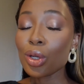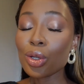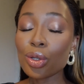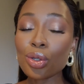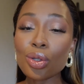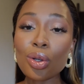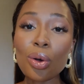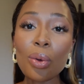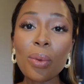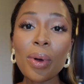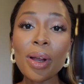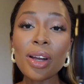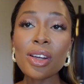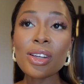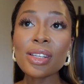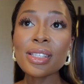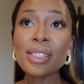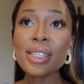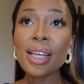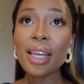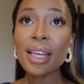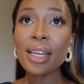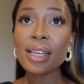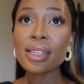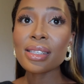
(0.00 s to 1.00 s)
So what I was
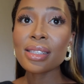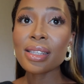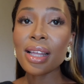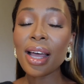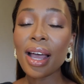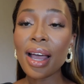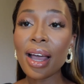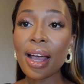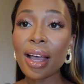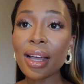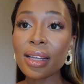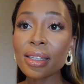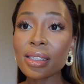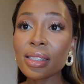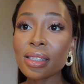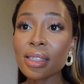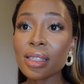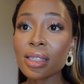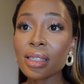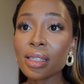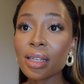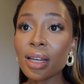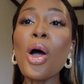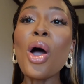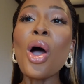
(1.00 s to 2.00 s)
saying is that,
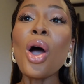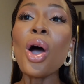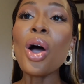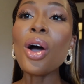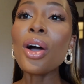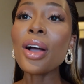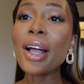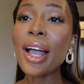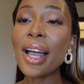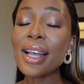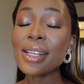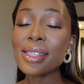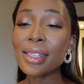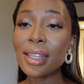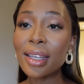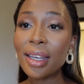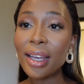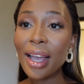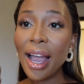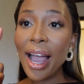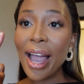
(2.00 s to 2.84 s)
oh guys,